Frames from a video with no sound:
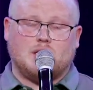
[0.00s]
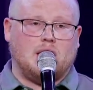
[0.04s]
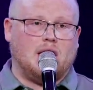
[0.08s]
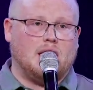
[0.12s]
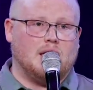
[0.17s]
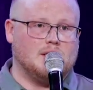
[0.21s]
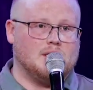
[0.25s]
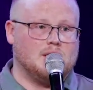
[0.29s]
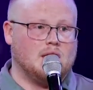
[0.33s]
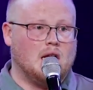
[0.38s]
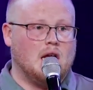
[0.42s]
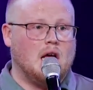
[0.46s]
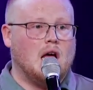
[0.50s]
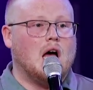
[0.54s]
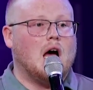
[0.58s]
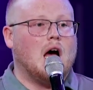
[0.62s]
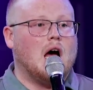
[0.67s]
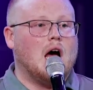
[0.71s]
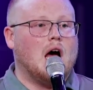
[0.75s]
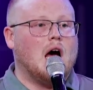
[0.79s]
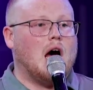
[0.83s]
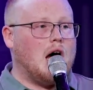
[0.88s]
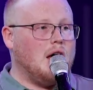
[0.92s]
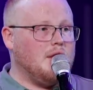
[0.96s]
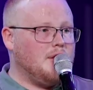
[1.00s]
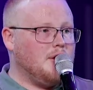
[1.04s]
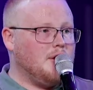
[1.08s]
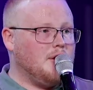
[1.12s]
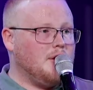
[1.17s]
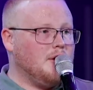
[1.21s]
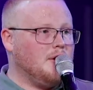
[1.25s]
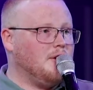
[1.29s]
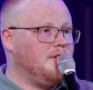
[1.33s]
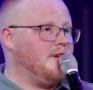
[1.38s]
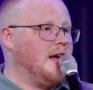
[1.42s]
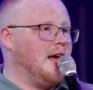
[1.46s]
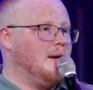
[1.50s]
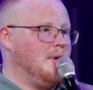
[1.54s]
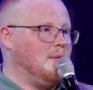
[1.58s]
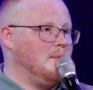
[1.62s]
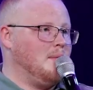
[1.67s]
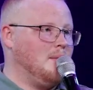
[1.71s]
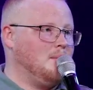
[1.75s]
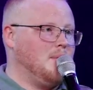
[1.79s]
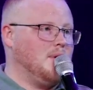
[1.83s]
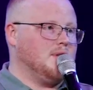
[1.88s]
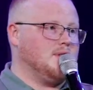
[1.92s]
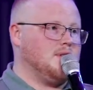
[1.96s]
kids, other family
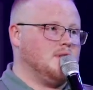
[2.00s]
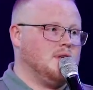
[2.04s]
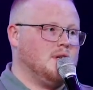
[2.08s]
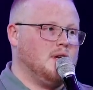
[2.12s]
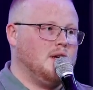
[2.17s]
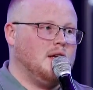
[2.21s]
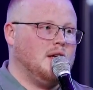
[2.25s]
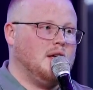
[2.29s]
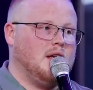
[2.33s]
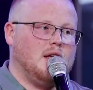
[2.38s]
members,